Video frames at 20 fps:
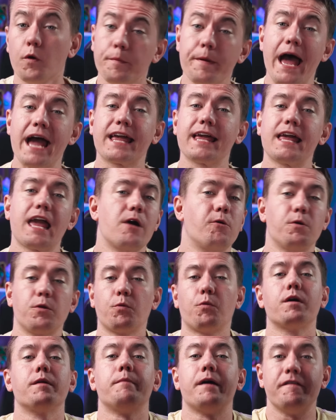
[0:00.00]
We're back again
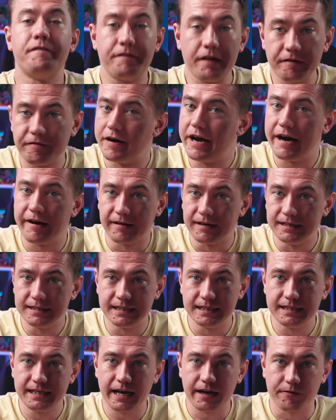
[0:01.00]
with one of my favorite
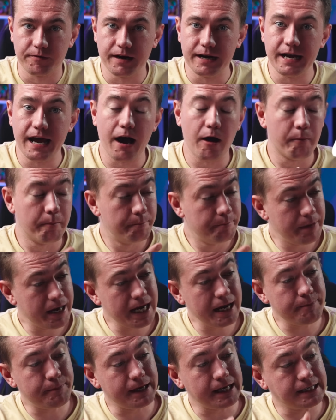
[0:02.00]
areas in tech right now,
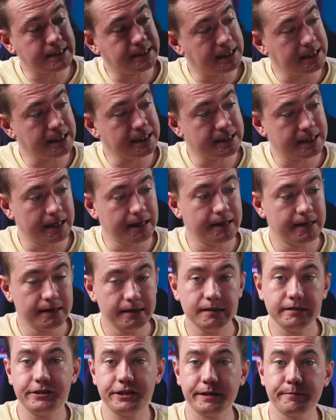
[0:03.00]
mini PCs and
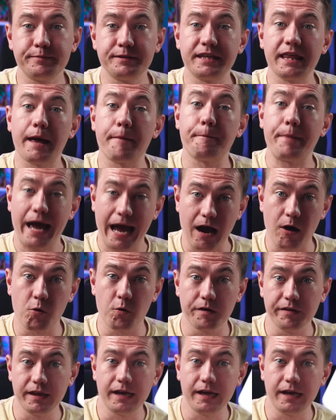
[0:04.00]
the chips that power